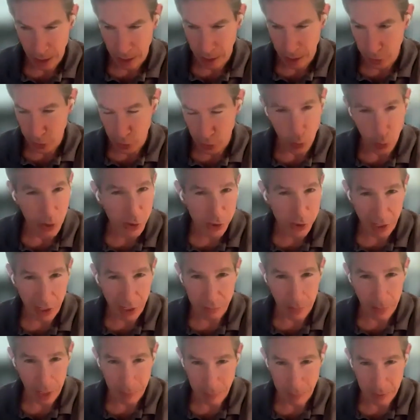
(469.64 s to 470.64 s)

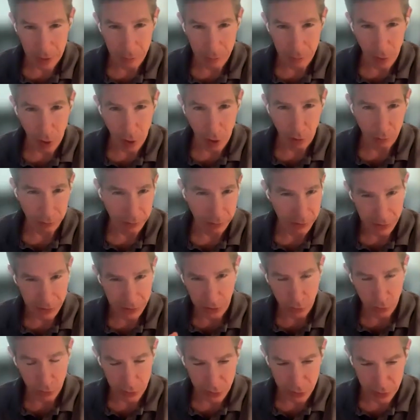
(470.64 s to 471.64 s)
UNICEF might be involved, et
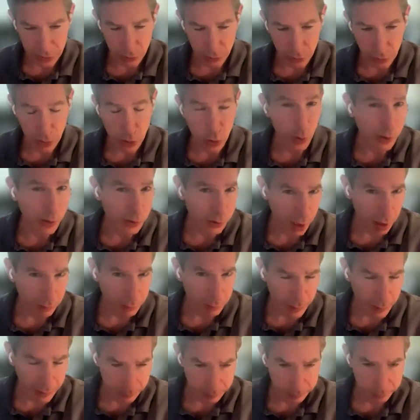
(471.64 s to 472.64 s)
cetera, US
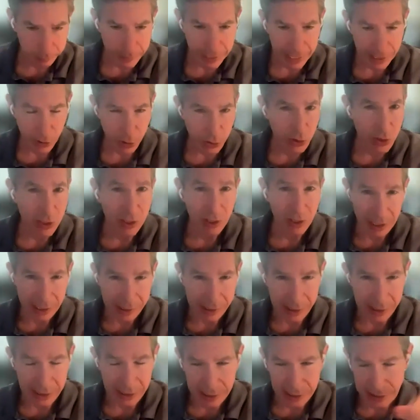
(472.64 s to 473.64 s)
government agencies
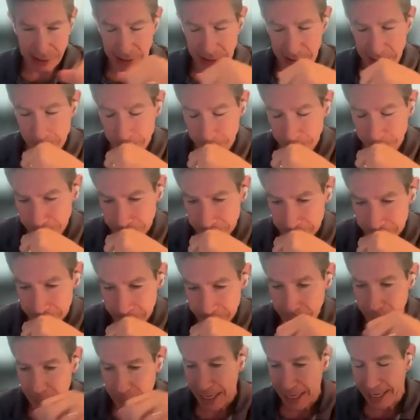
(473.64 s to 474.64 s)
like CDC.
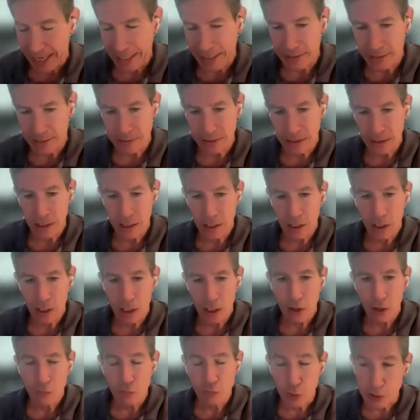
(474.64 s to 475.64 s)
And
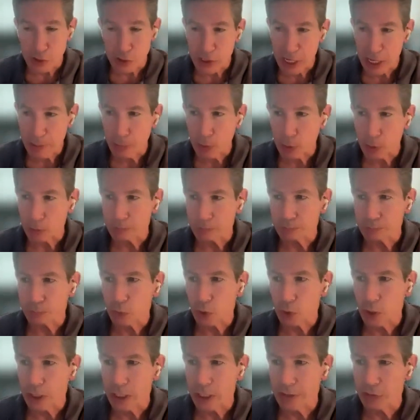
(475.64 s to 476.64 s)
for example,
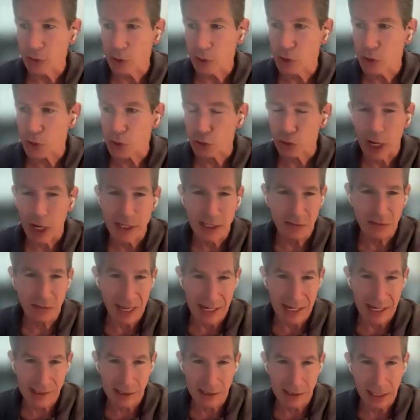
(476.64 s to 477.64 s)
if you just tried to
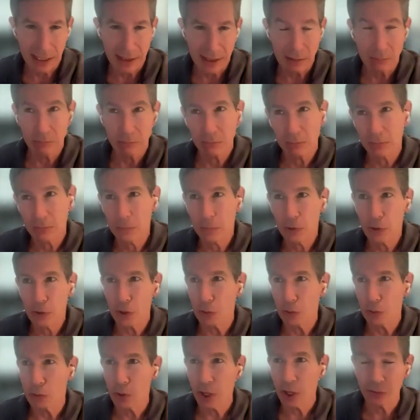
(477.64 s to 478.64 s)
vaccinate
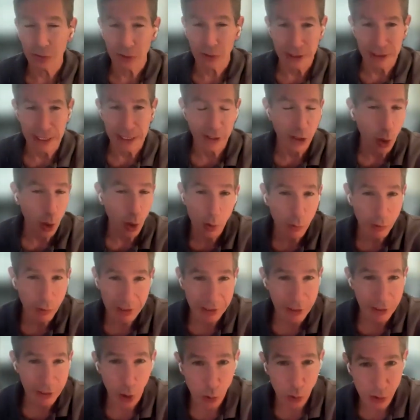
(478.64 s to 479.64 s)
the roughly, and no one
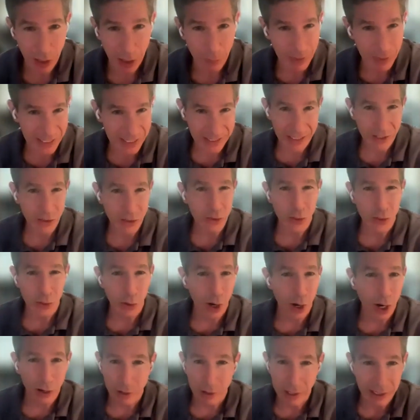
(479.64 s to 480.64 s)
really knows how many kids
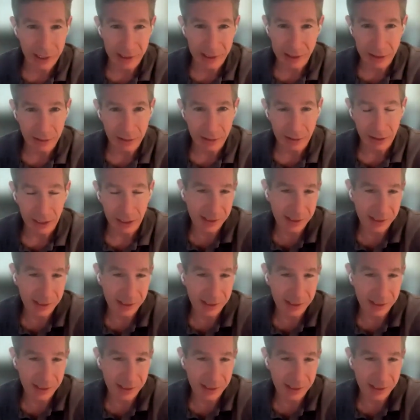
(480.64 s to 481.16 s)
there are in,